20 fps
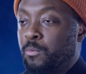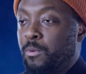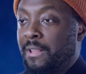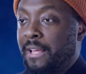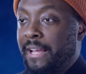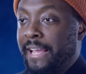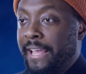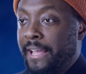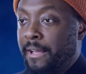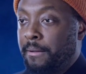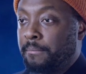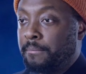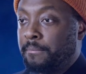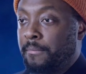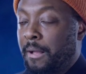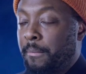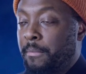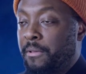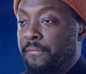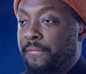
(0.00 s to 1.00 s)
will.i.am.
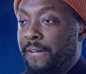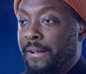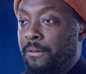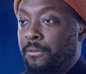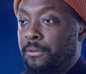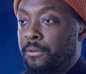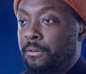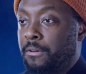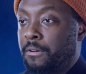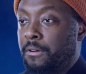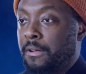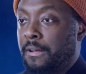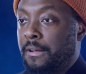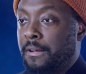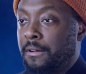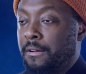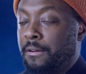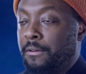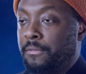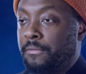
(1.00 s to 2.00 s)
I'm the founder
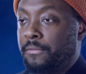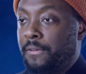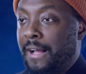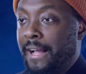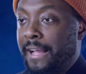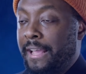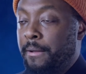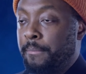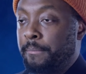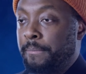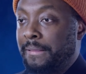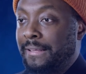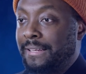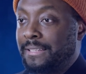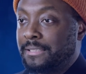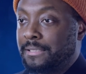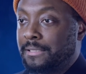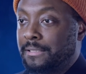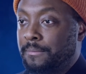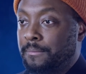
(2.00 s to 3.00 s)
of I Am
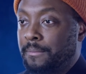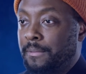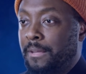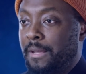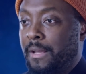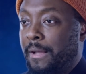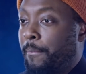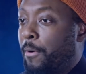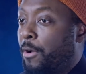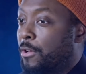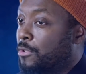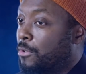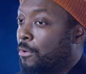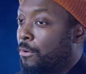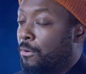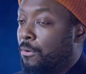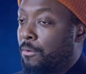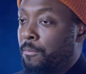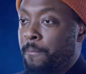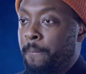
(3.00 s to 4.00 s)
Plus. I'm
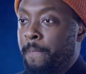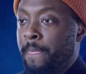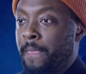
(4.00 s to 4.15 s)
also